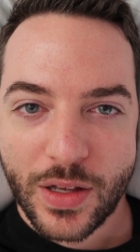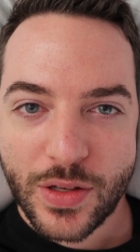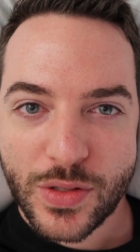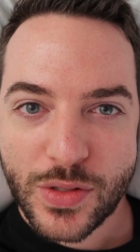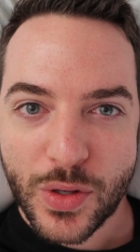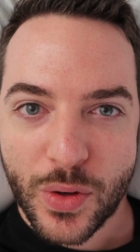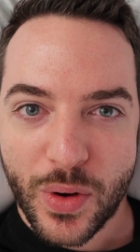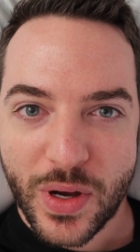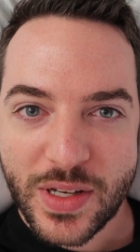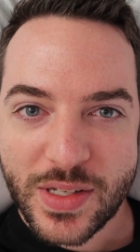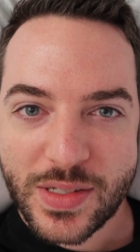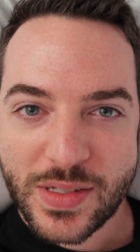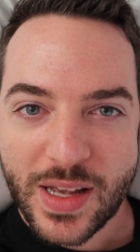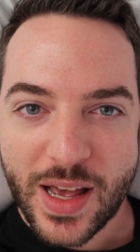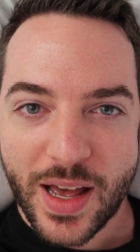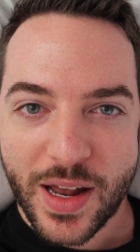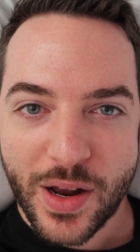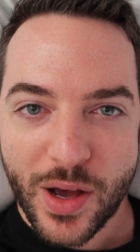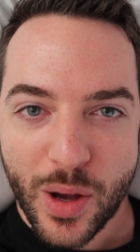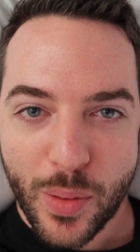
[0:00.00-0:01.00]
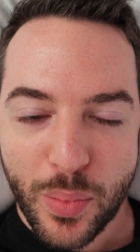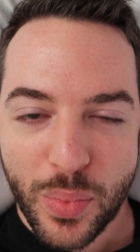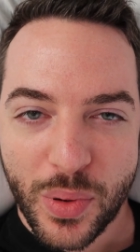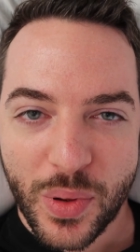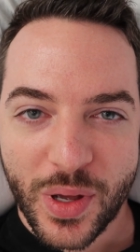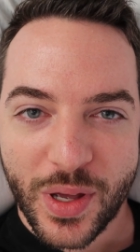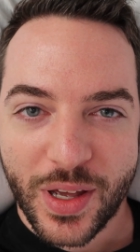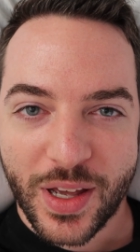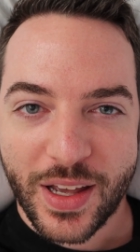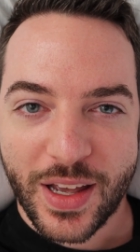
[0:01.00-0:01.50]
So I sat up
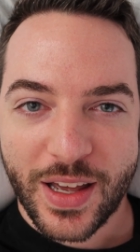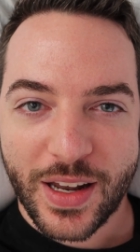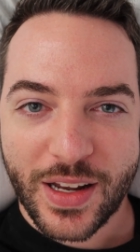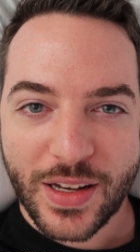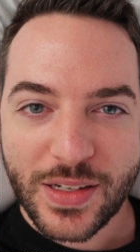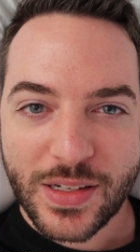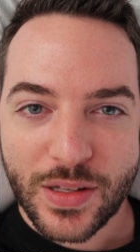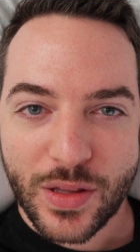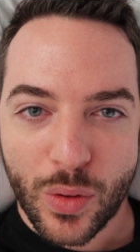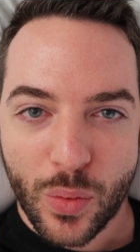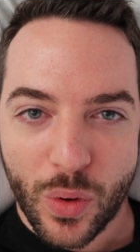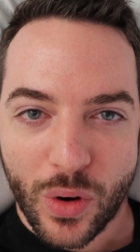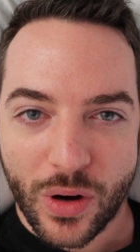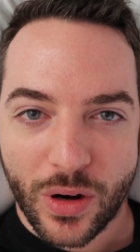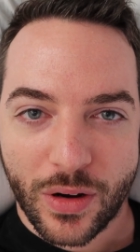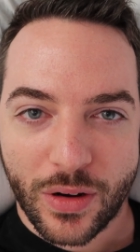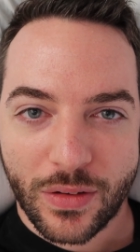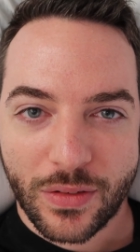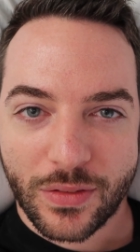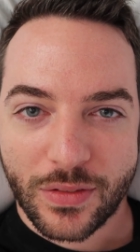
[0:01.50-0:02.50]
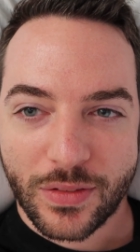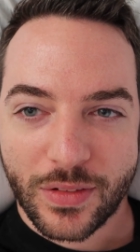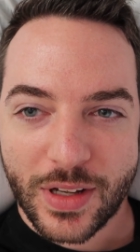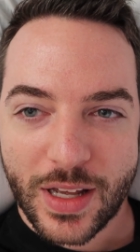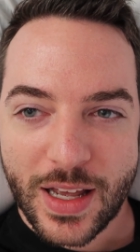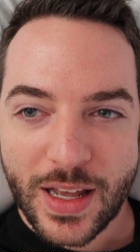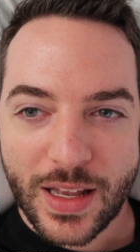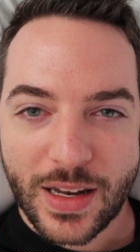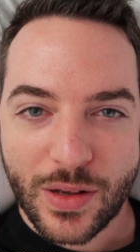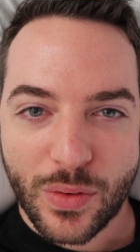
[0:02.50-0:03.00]
and I did the work,
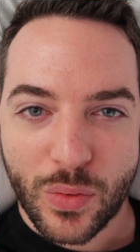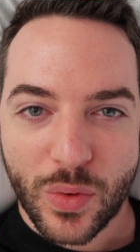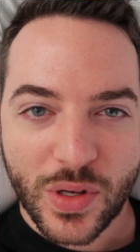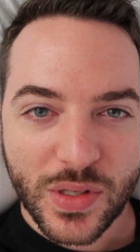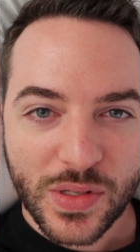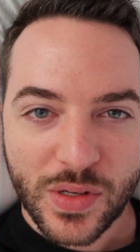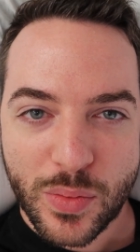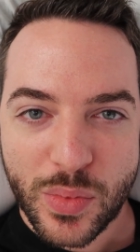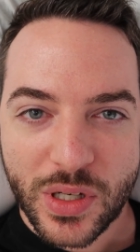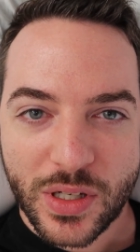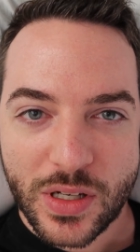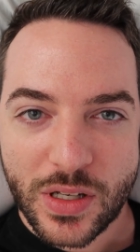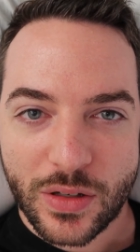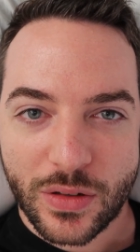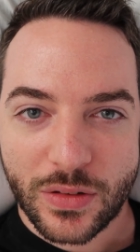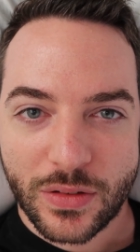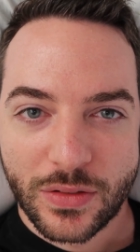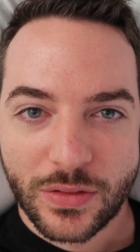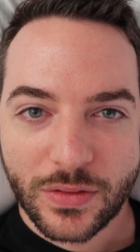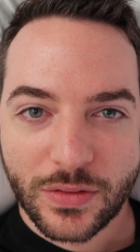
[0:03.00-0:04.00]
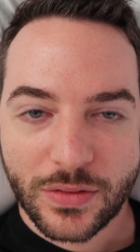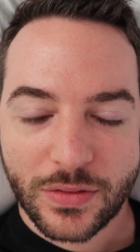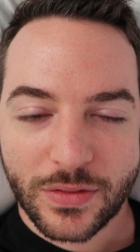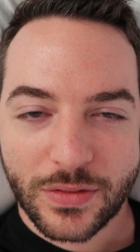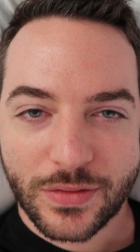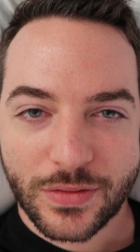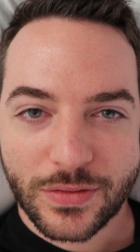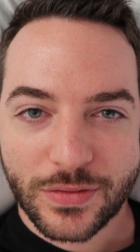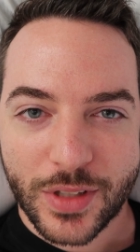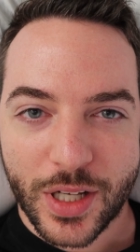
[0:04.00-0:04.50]
and it wasn't a big deal.
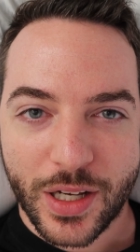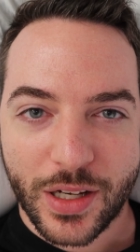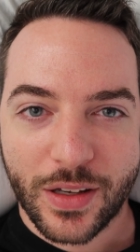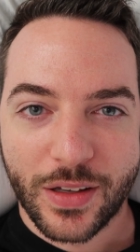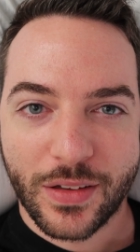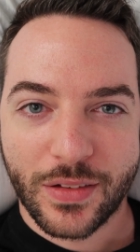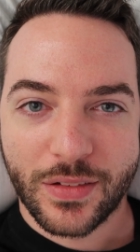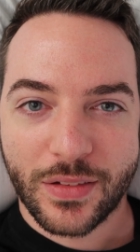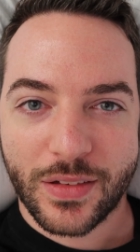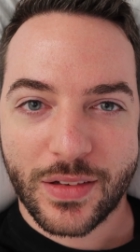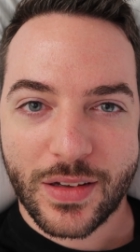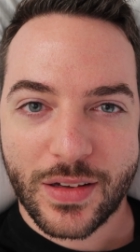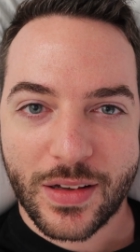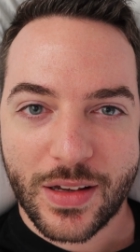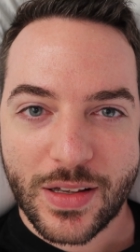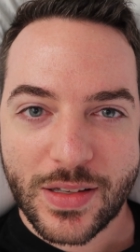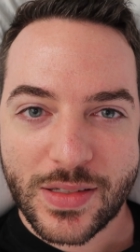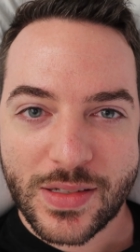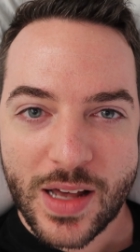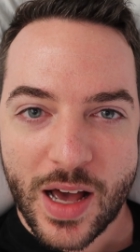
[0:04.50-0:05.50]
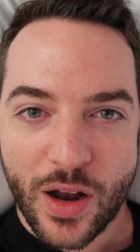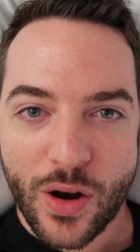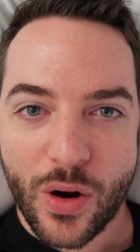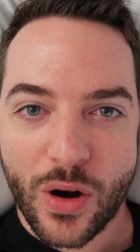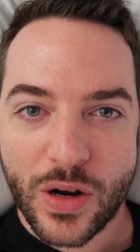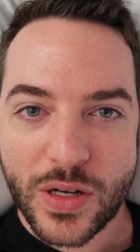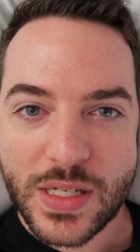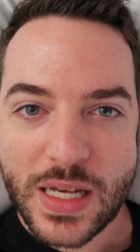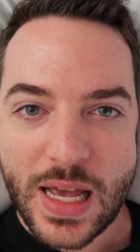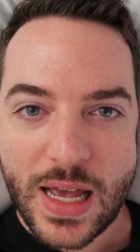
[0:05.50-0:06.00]
Like, it's not
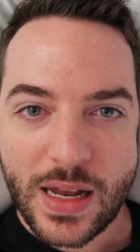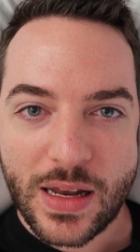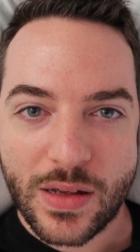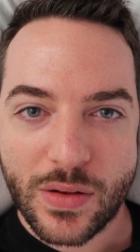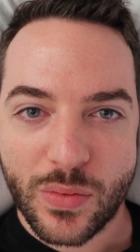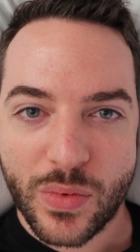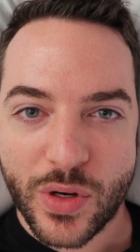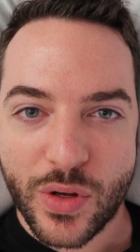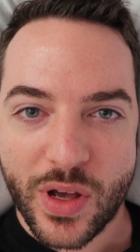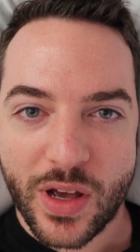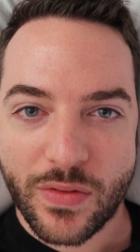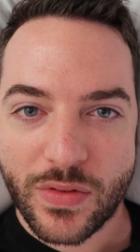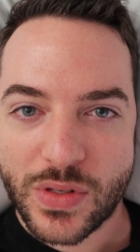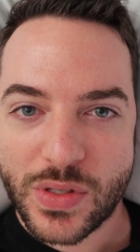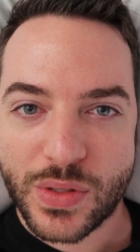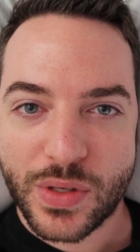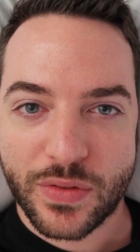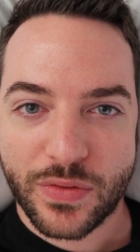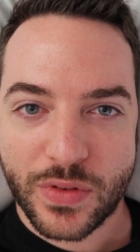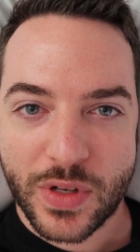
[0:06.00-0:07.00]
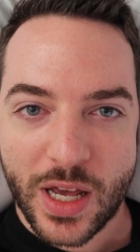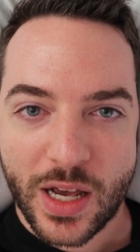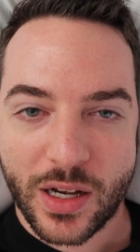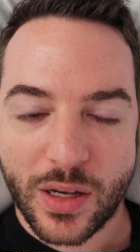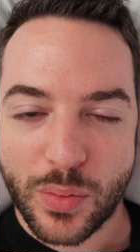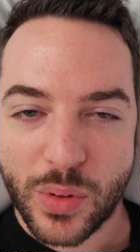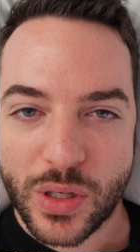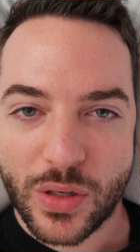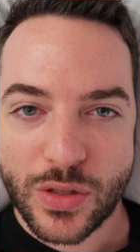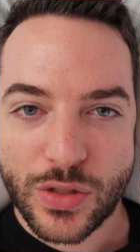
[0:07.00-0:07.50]
hard to edit when you have a stiff
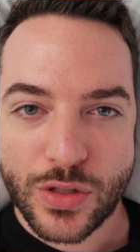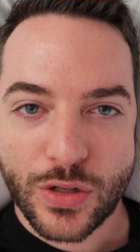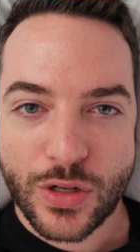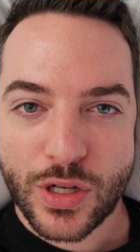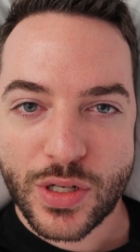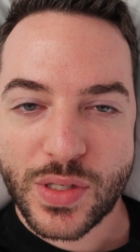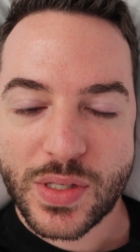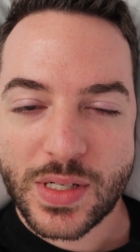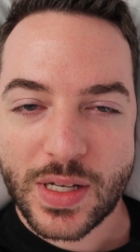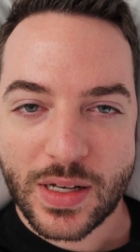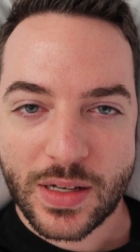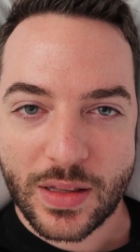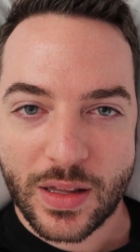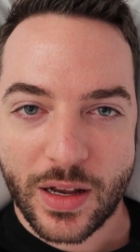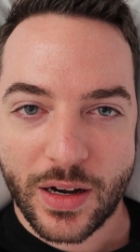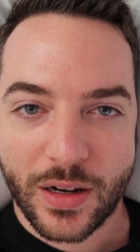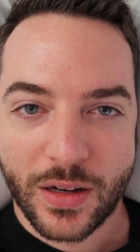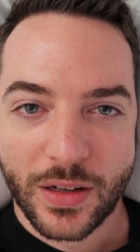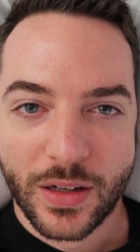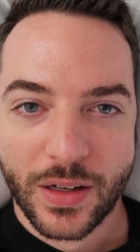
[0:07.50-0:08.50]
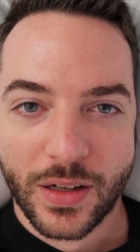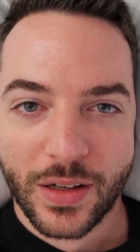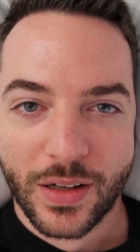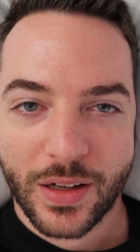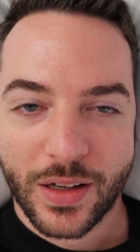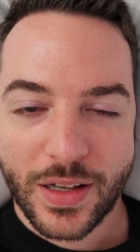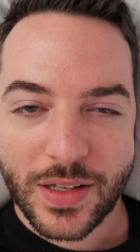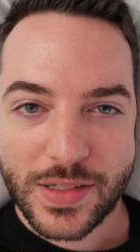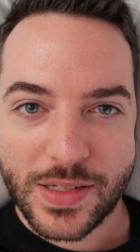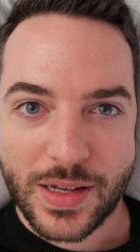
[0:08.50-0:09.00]
neck because you're just sitting there.
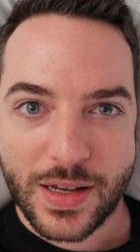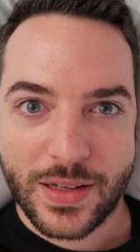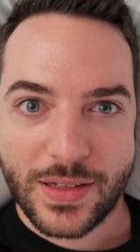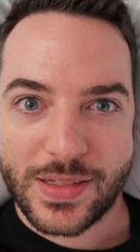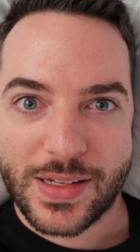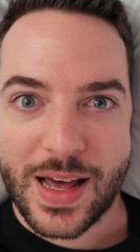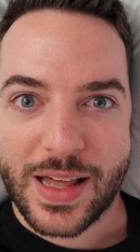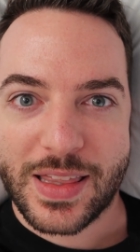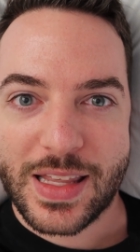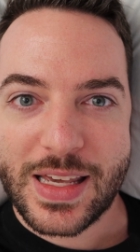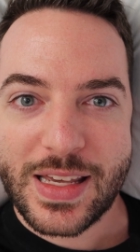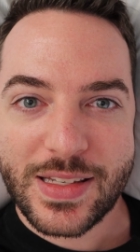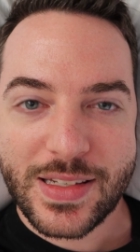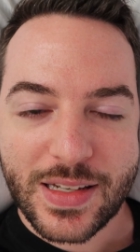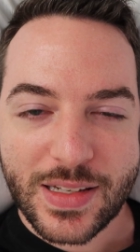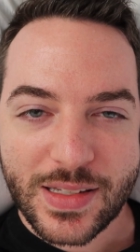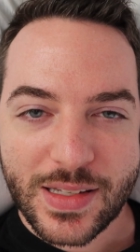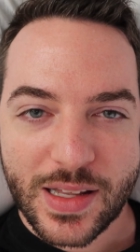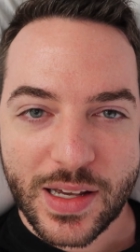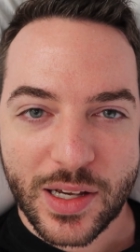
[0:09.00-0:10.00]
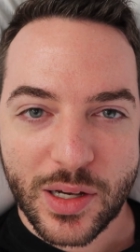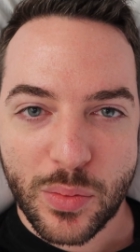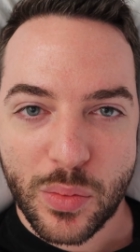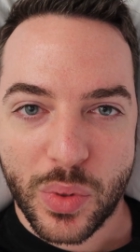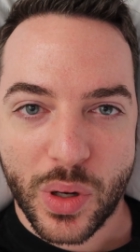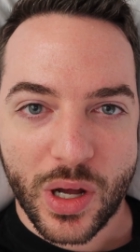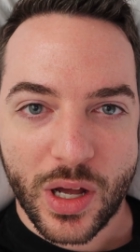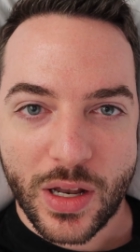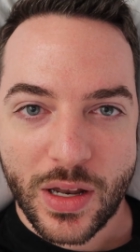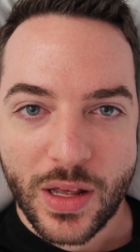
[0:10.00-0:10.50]
It's, a, it's not the easiest thing,
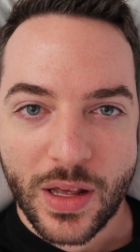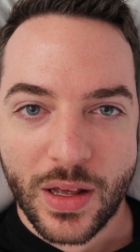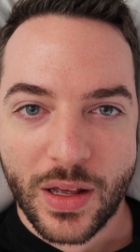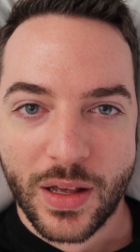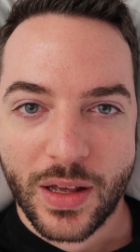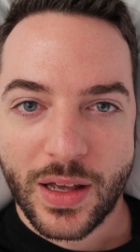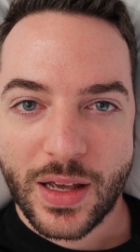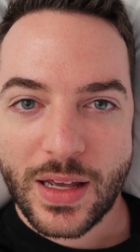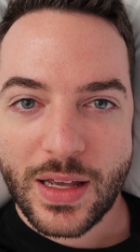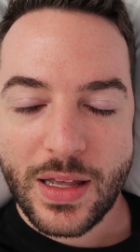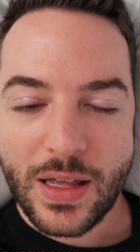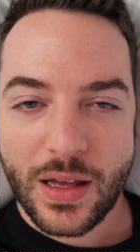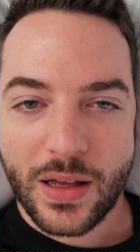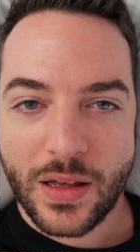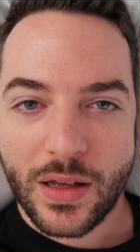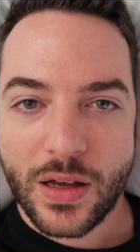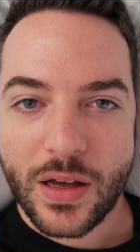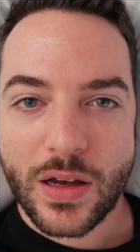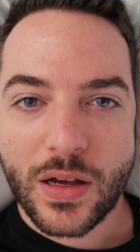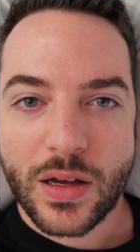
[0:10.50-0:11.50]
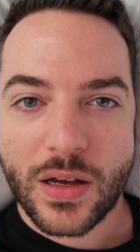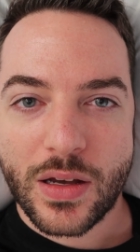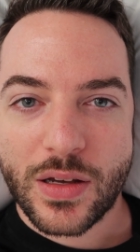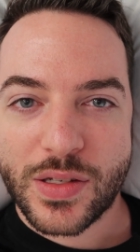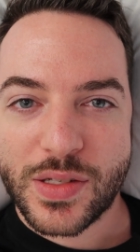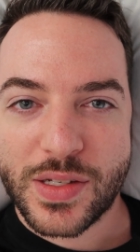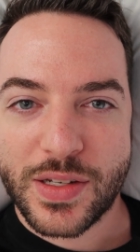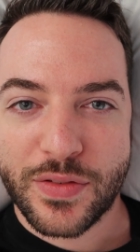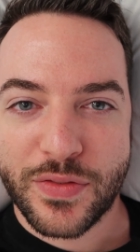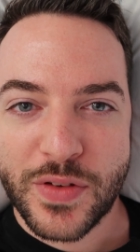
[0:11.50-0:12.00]
but a,
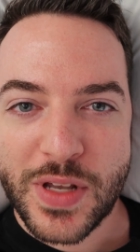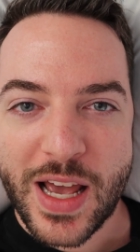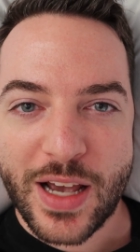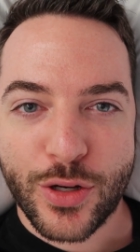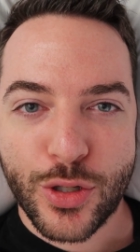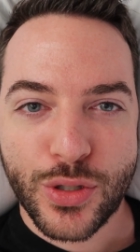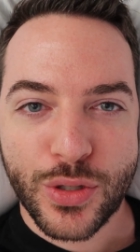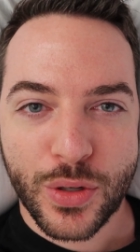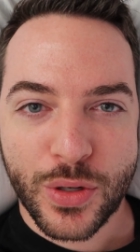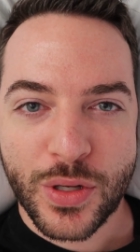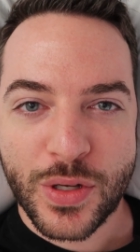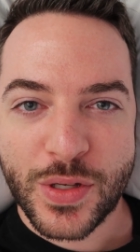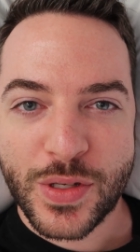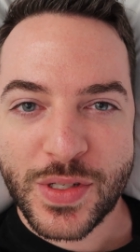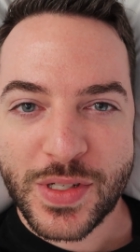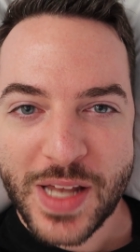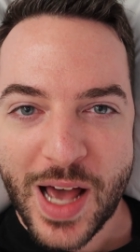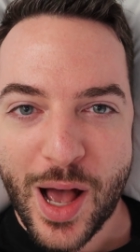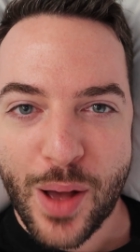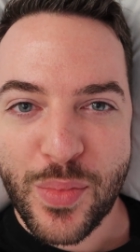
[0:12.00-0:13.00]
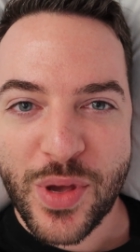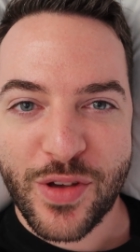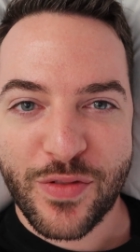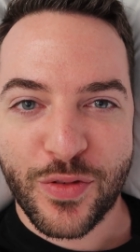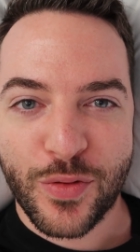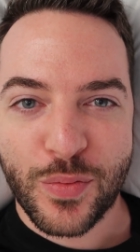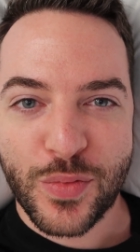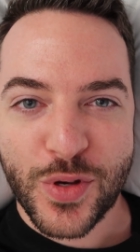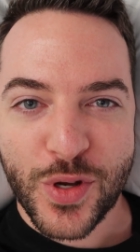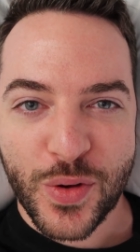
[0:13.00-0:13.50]
a stiff neck shouldn't stop me
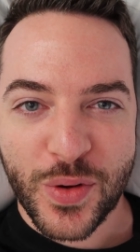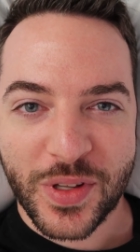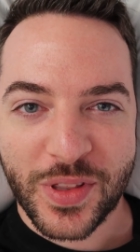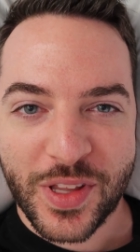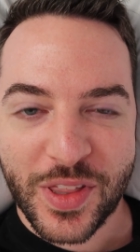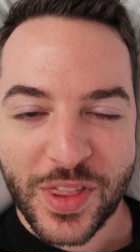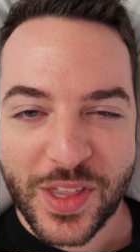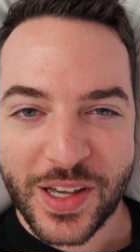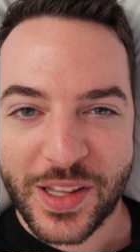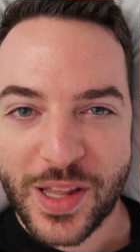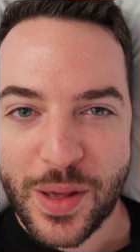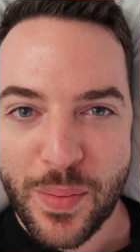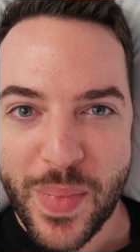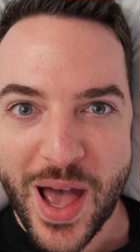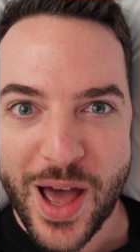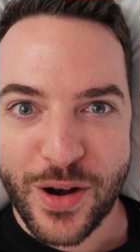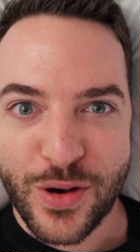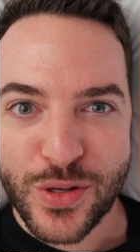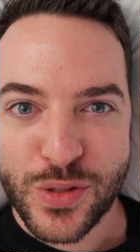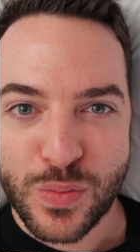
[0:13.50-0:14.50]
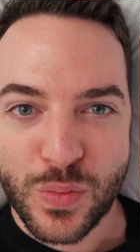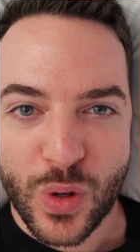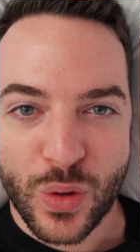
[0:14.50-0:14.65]
from doing the thing that matters